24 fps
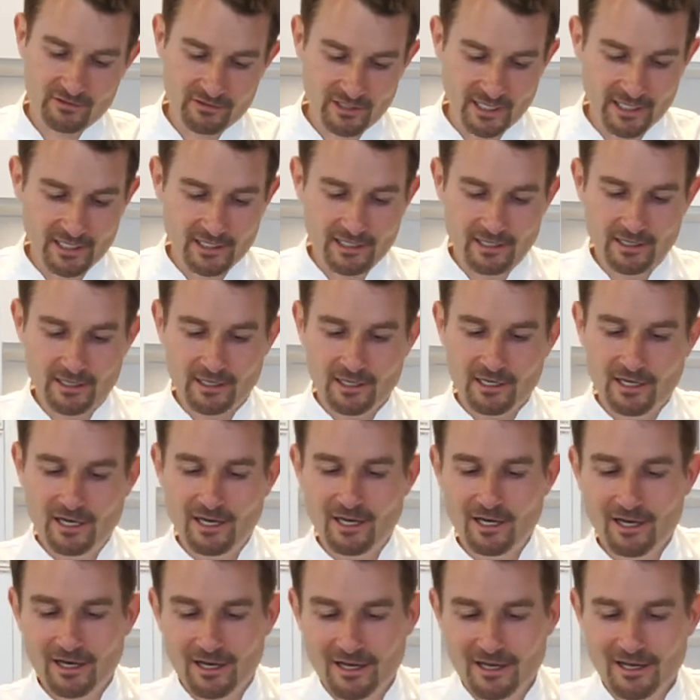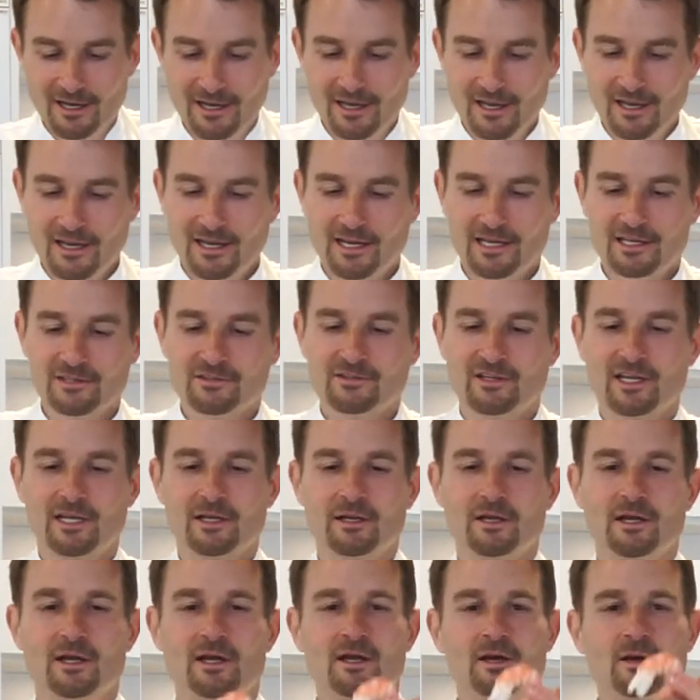like, it's like
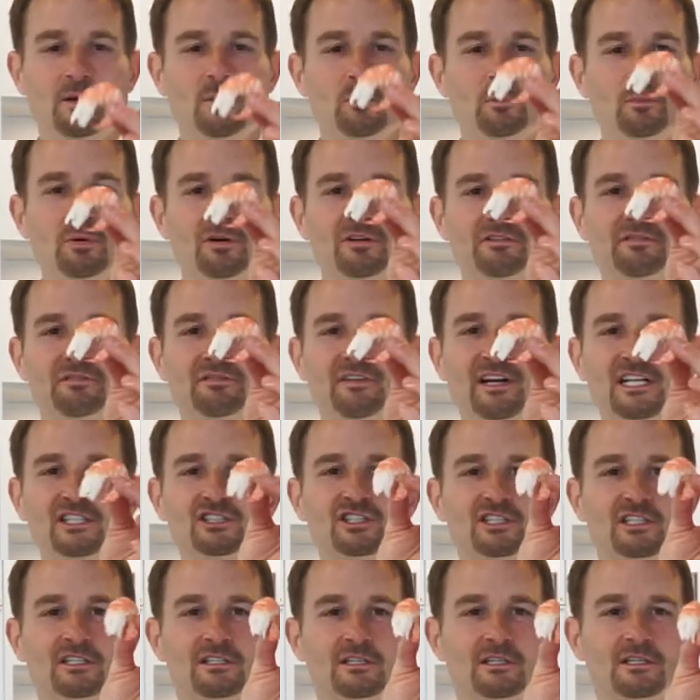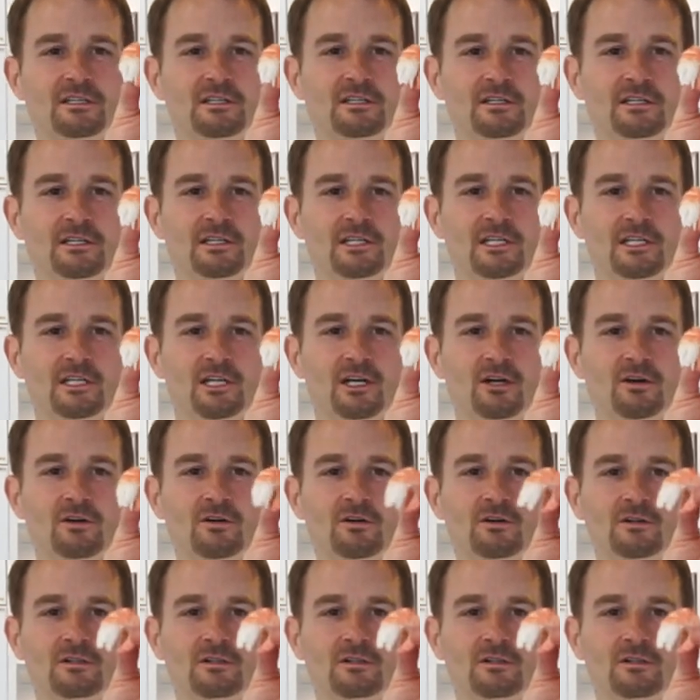perfection, you know?